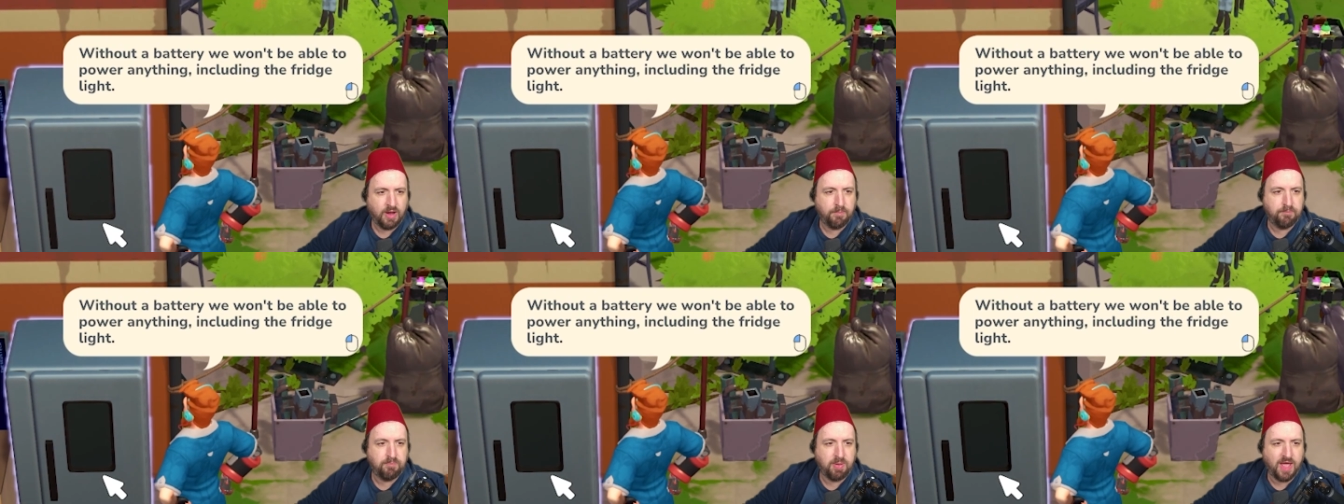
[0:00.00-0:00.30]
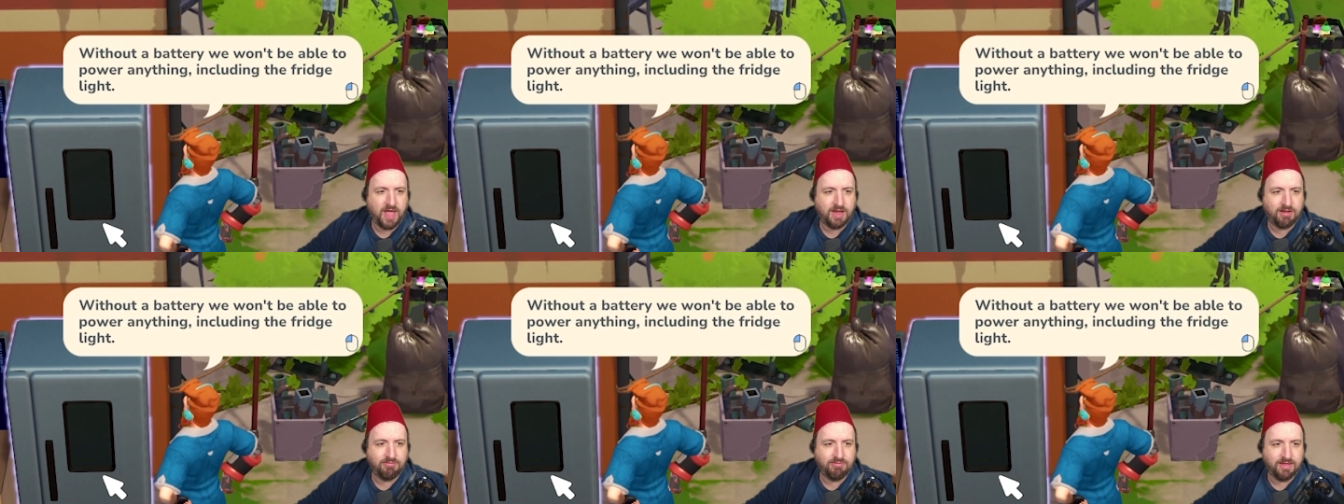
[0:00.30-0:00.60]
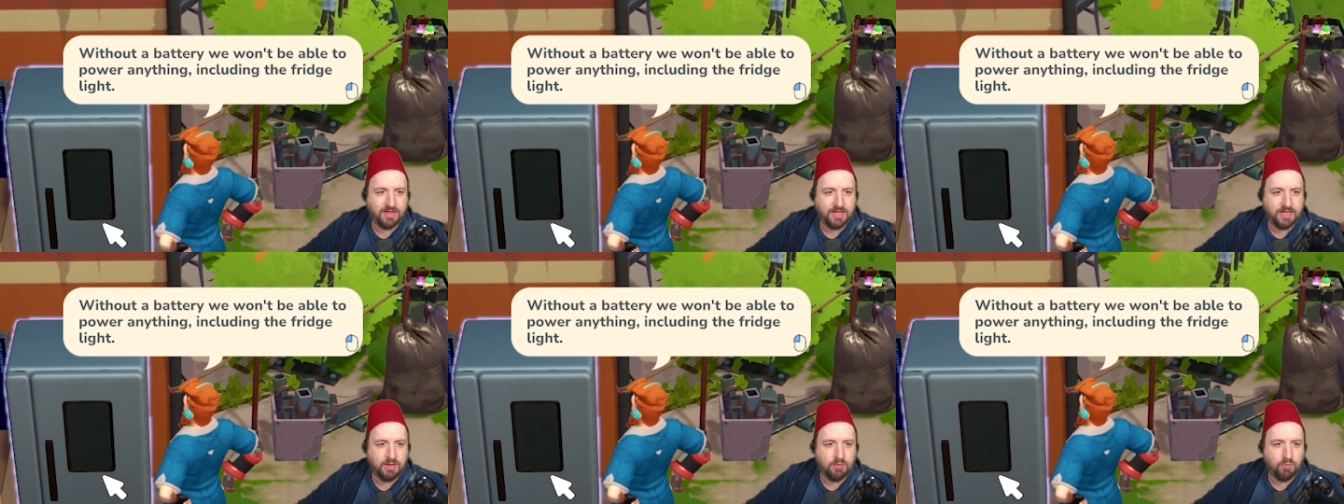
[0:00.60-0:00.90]
a
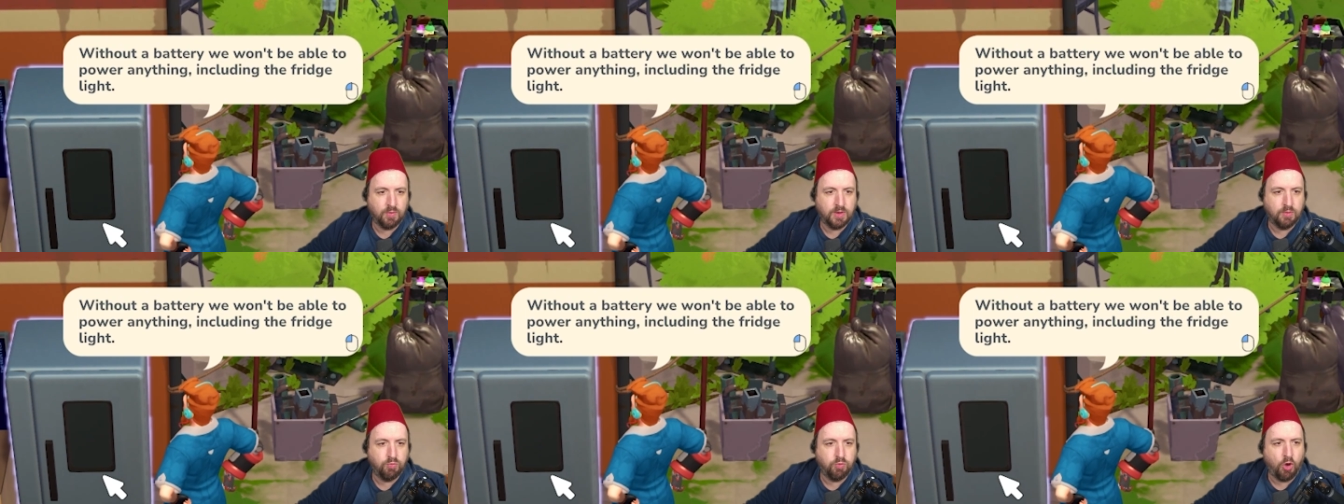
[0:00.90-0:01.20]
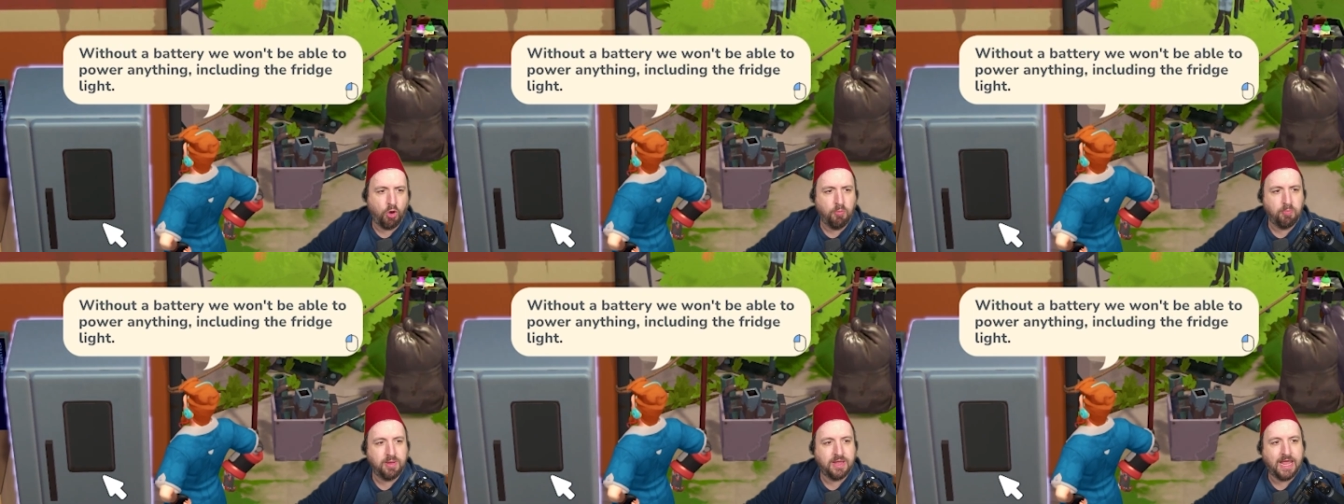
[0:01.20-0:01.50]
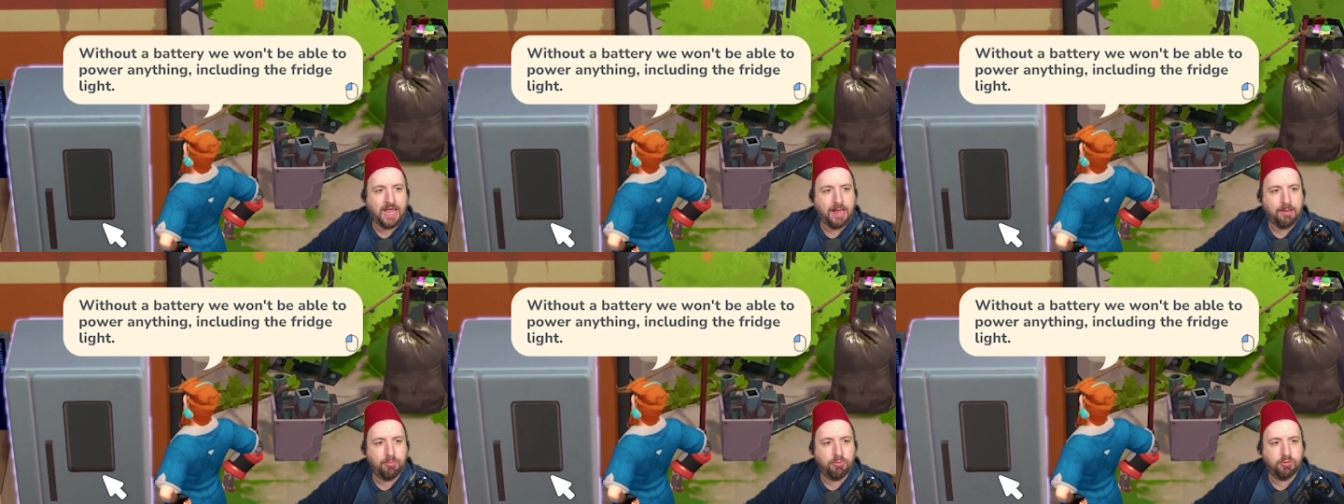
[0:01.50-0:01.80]
battery, we won't be
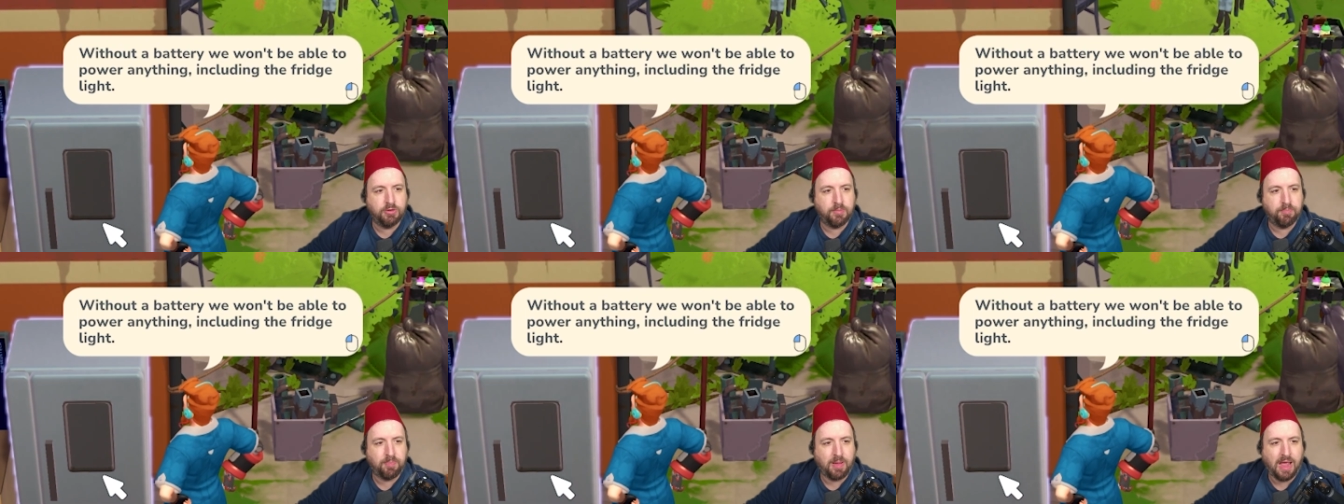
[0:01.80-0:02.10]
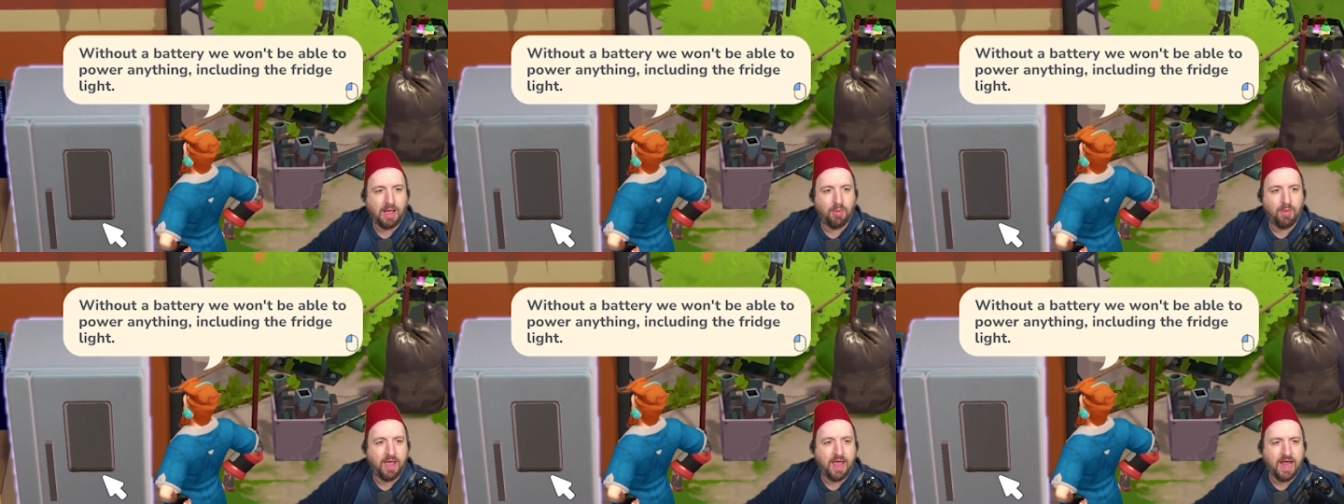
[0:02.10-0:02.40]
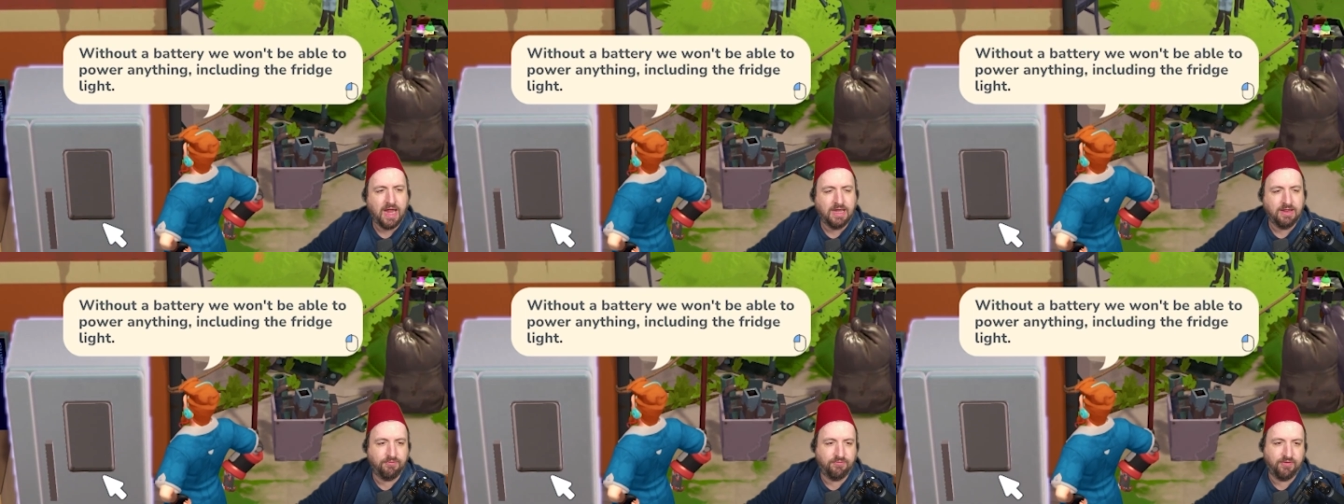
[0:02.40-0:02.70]
able to power
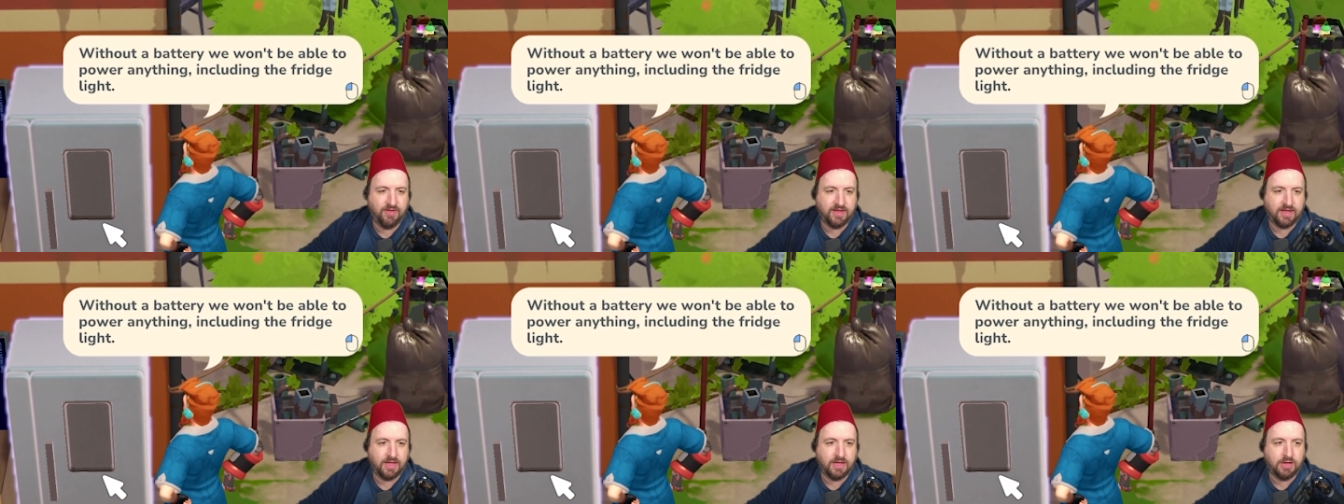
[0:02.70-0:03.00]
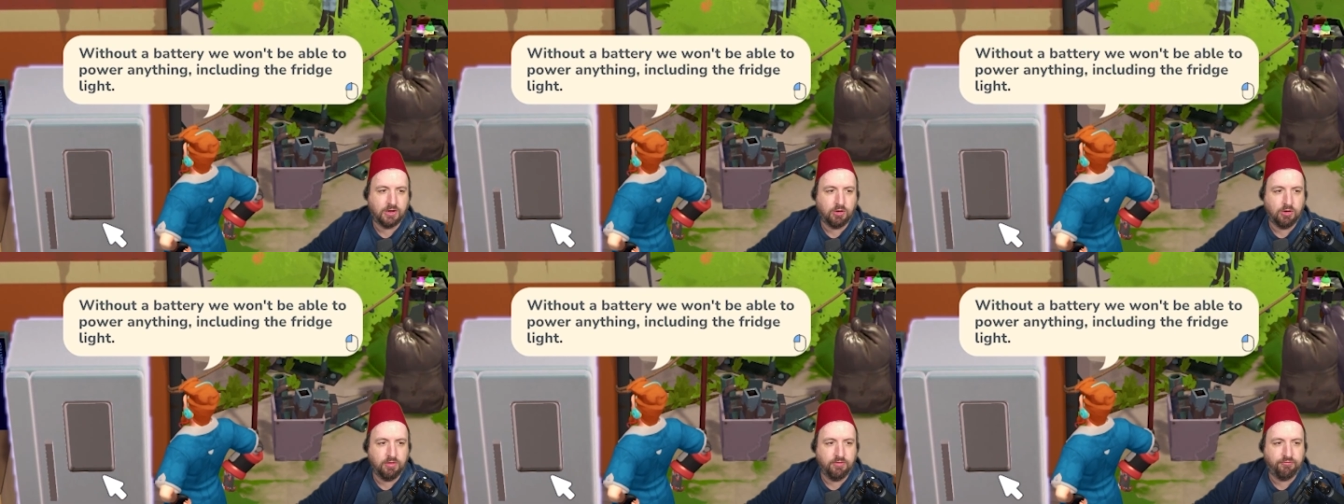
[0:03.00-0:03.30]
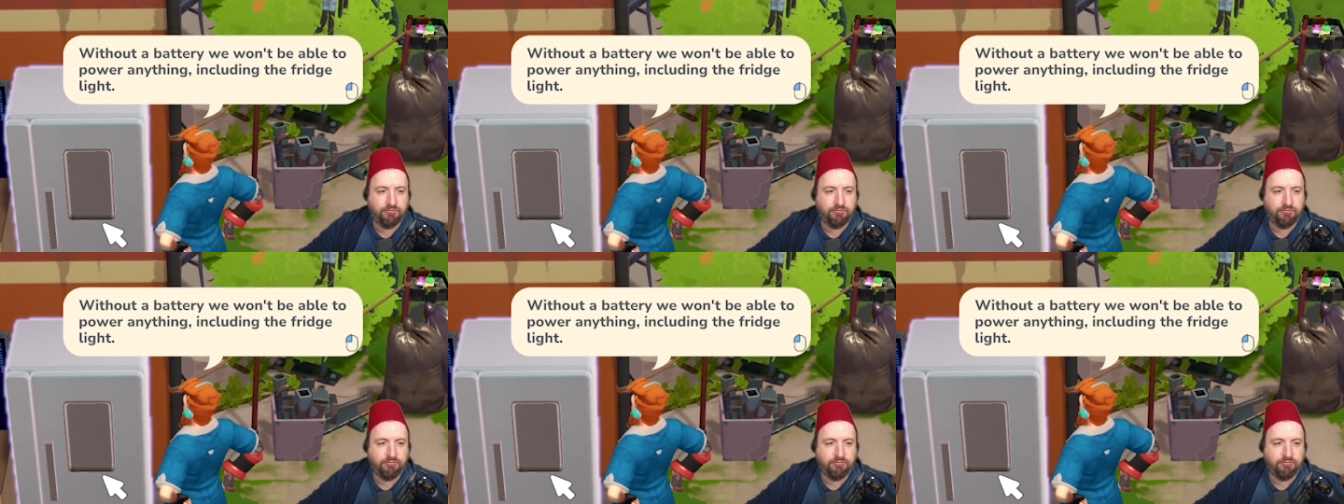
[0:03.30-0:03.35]
anything, including the